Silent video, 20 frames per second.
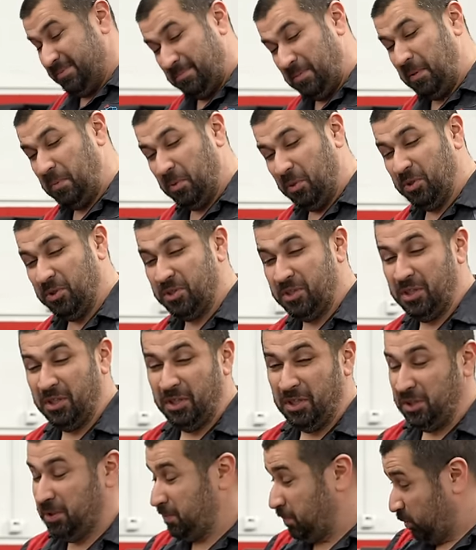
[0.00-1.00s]
People
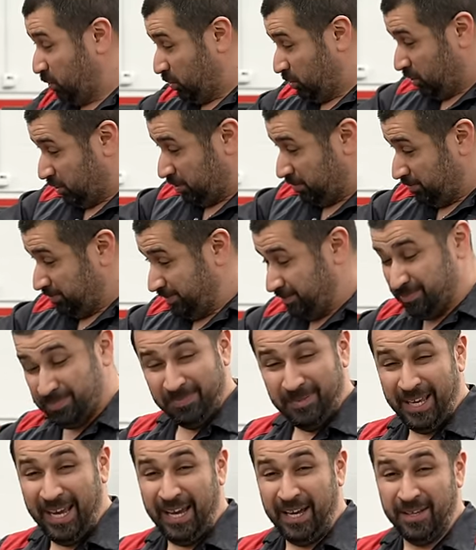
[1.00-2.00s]
still pour
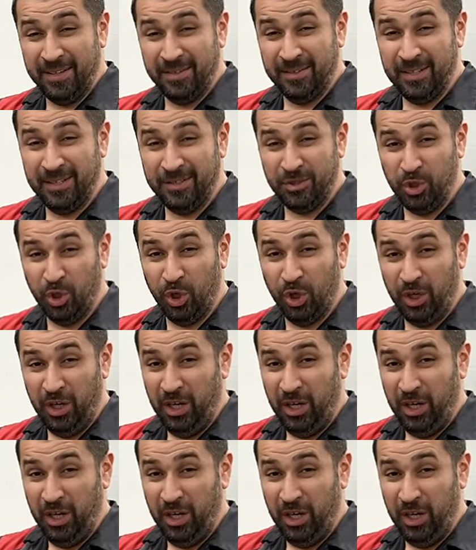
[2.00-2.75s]
sugar